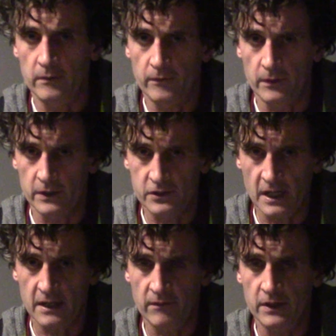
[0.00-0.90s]
the
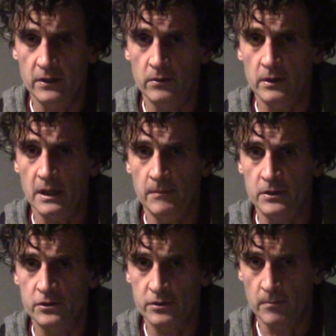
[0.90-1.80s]
second video coming
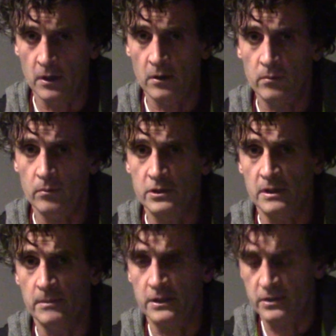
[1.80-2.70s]
tomorrow, which I'm
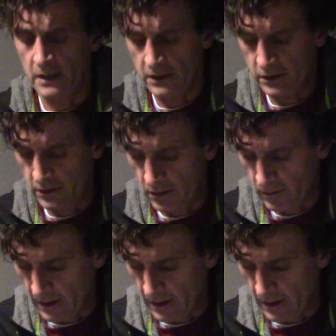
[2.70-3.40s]
going to start to do